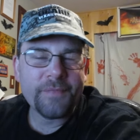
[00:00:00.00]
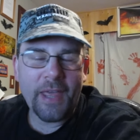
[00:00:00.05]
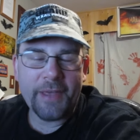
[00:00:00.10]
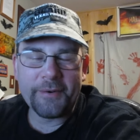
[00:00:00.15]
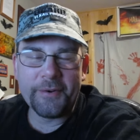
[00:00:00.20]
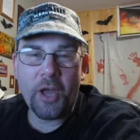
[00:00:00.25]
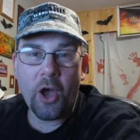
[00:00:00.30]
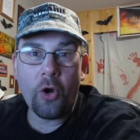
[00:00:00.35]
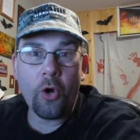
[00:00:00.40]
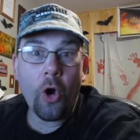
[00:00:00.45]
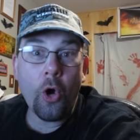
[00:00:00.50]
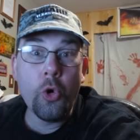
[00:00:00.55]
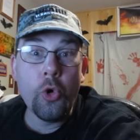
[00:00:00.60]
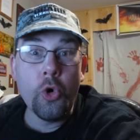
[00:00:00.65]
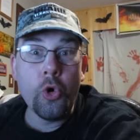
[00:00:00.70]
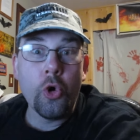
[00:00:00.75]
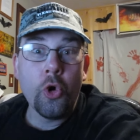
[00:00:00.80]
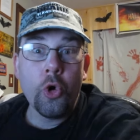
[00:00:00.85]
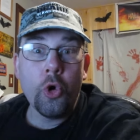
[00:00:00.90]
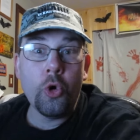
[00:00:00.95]
I don't know.
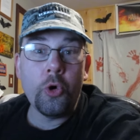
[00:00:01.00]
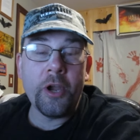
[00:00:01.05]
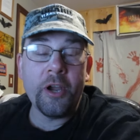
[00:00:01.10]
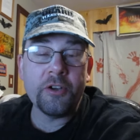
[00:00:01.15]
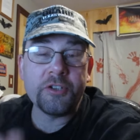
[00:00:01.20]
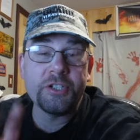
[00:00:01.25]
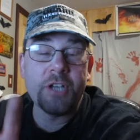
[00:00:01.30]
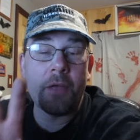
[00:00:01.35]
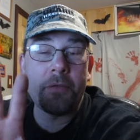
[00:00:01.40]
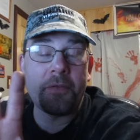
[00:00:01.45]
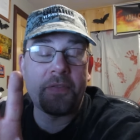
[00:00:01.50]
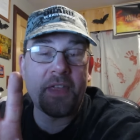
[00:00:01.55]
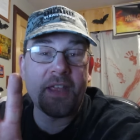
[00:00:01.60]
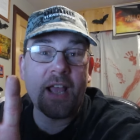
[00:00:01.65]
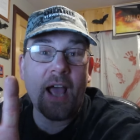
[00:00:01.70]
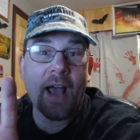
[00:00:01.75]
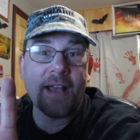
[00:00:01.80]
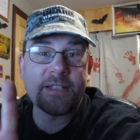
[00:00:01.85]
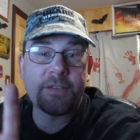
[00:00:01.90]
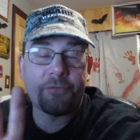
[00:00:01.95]
Ooh, ooh, here's another thing,
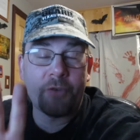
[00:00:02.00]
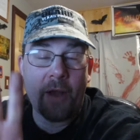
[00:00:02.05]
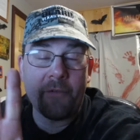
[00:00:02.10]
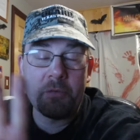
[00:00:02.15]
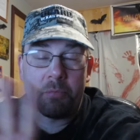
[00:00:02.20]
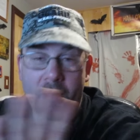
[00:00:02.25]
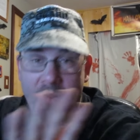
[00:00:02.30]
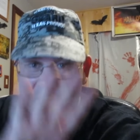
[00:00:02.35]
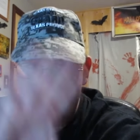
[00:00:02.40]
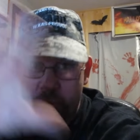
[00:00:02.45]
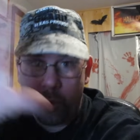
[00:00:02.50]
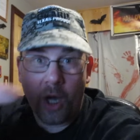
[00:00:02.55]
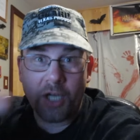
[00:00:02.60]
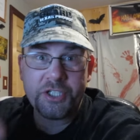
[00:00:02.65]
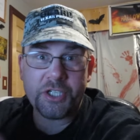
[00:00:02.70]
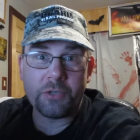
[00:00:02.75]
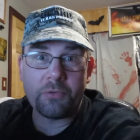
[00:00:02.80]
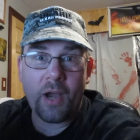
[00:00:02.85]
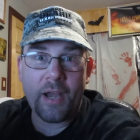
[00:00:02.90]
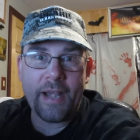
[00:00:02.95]
guys. For everybody that's
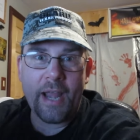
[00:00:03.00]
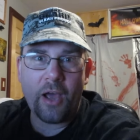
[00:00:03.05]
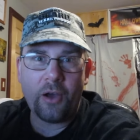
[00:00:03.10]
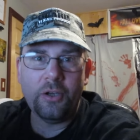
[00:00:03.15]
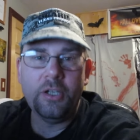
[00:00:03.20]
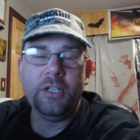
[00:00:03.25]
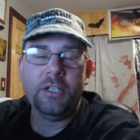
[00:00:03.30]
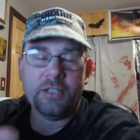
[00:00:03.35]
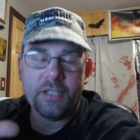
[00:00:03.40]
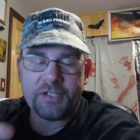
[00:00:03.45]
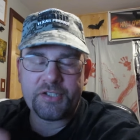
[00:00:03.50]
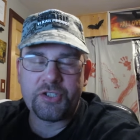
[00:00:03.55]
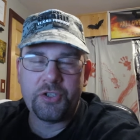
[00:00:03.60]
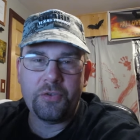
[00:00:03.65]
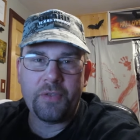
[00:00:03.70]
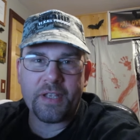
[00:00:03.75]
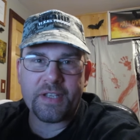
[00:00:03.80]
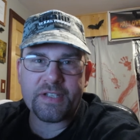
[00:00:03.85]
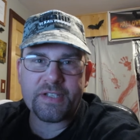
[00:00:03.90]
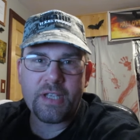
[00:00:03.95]
watching right now, let's
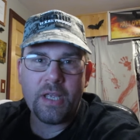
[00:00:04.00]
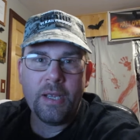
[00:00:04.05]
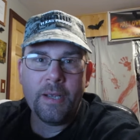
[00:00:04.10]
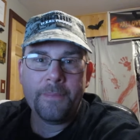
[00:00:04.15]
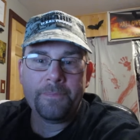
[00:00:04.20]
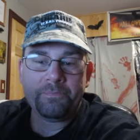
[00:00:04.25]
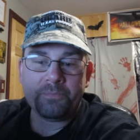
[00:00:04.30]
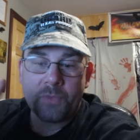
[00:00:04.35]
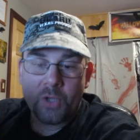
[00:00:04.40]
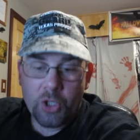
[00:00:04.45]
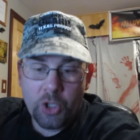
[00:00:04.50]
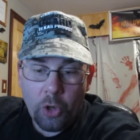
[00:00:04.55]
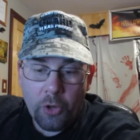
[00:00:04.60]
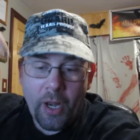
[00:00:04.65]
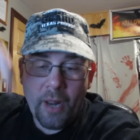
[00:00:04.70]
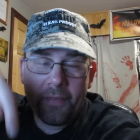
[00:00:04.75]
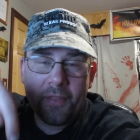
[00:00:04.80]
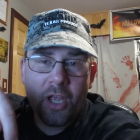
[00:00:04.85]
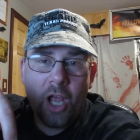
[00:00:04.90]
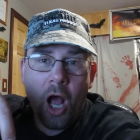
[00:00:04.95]
do this. Go
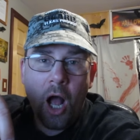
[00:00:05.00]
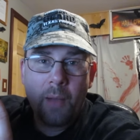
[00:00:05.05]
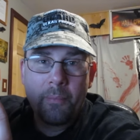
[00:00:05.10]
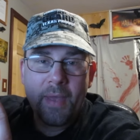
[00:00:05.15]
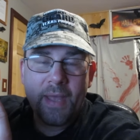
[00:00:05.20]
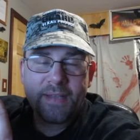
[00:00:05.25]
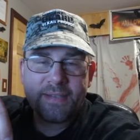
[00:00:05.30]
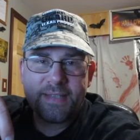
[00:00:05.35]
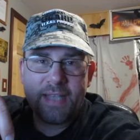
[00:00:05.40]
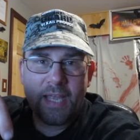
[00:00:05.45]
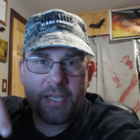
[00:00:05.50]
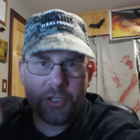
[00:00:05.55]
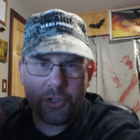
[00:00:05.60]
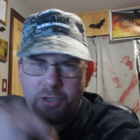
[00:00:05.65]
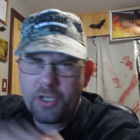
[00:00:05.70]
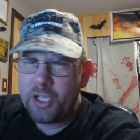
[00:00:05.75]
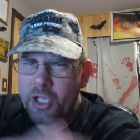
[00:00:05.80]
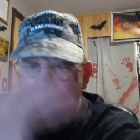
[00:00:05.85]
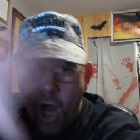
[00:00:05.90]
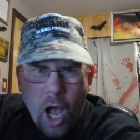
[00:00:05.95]
down in the comments, and you
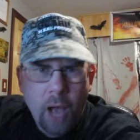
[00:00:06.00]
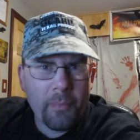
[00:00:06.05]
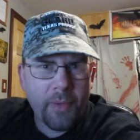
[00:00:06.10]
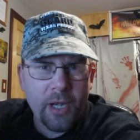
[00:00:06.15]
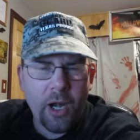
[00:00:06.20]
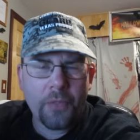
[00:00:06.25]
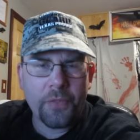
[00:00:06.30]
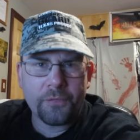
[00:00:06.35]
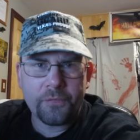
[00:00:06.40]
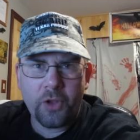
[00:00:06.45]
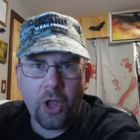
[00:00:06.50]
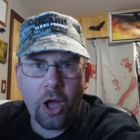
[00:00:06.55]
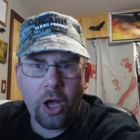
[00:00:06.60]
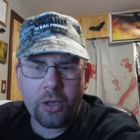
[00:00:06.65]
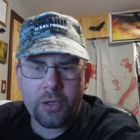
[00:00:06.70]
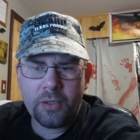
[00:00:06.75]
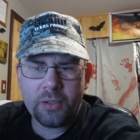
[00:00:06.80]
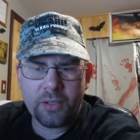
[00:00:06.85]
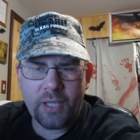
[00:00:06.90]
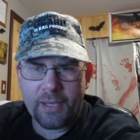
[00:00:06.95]
can comment on the
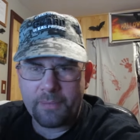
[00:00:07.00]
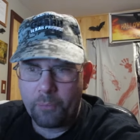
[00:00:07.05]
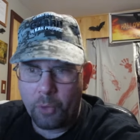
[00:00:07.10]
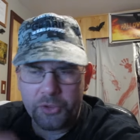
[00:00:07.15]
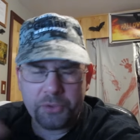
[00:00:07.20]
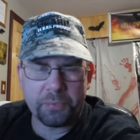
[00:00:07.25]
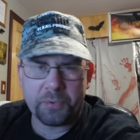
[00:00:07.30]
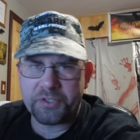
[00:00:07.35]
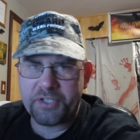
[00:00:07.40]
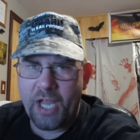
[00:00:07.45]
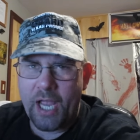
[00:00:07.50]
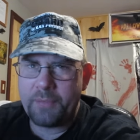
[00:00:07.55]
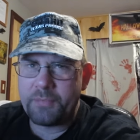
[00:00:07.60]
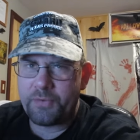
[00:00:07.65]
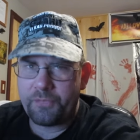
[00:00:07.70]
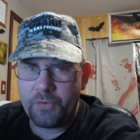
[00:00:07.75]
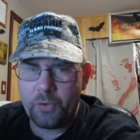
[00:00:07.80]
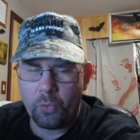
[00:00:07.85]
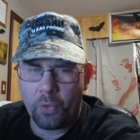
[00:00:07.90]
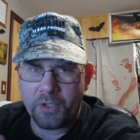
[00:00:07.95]
vlog, like, multiple
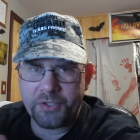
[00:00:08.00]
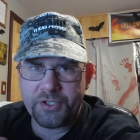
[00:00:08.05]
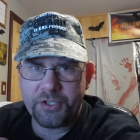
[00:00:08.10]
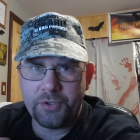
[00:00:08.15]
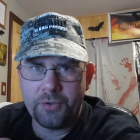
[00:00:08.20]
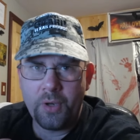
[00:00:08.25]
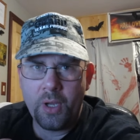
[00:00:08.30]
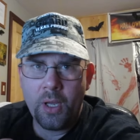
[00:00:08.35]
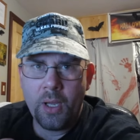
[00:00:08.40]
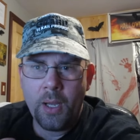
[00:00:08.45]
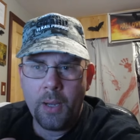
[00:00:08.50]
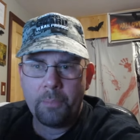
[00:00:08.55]
times if you want to,